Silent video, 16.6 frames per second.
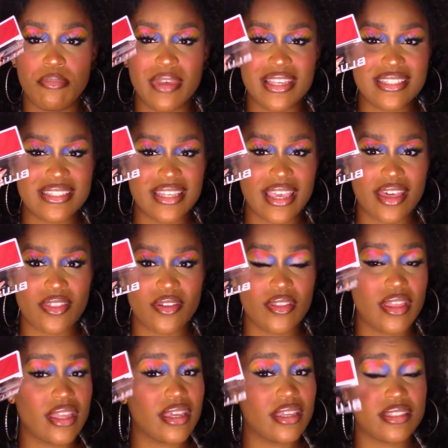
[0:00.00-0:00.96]
mixed
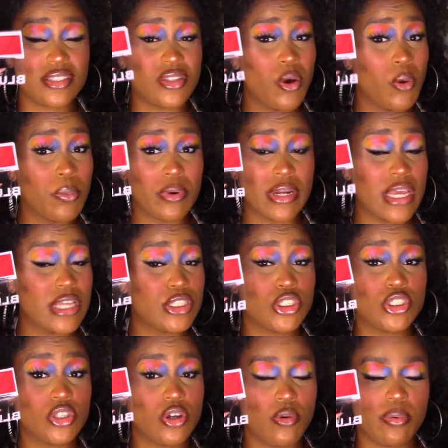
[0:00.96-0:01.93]
together. It's so pretty. It's
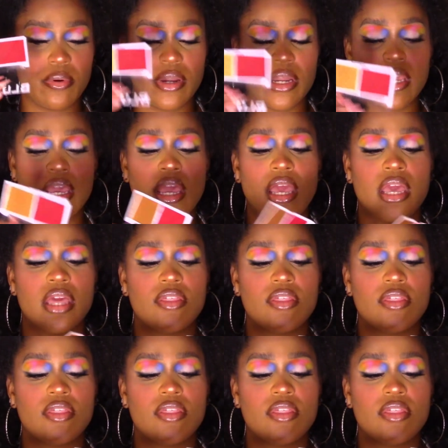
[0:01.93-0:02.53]
so pretty.